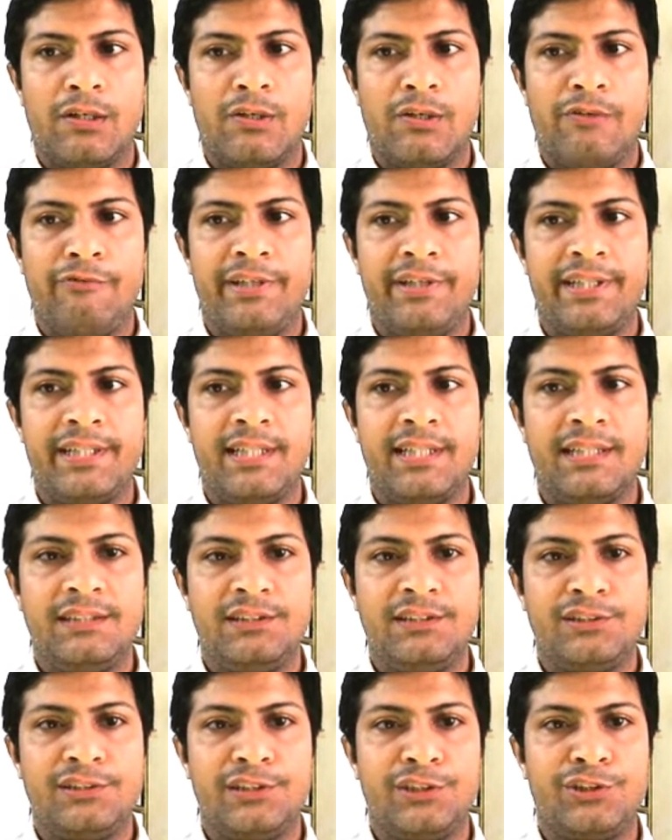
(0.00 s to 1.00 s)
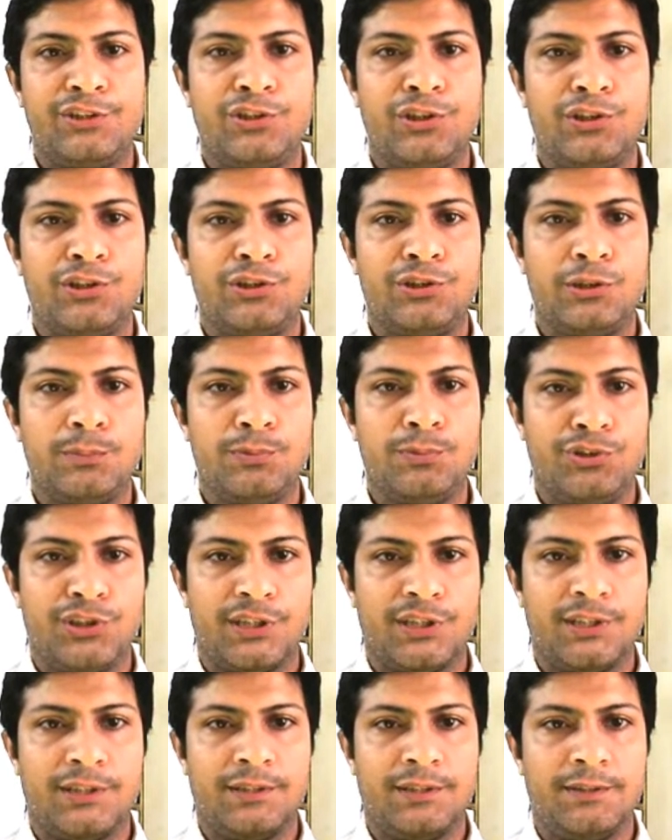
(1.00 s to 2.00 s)
variance ratio
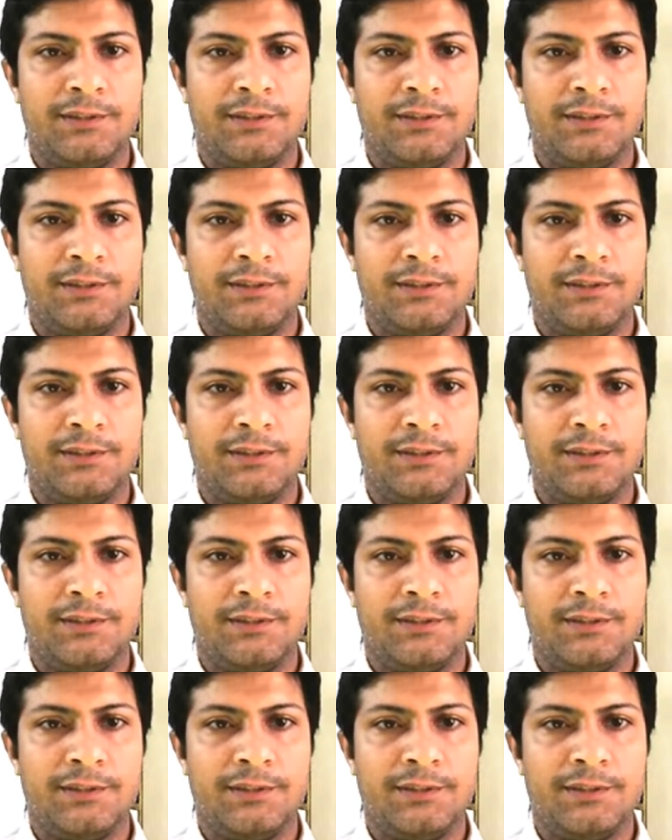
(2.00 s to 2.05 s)
distribution.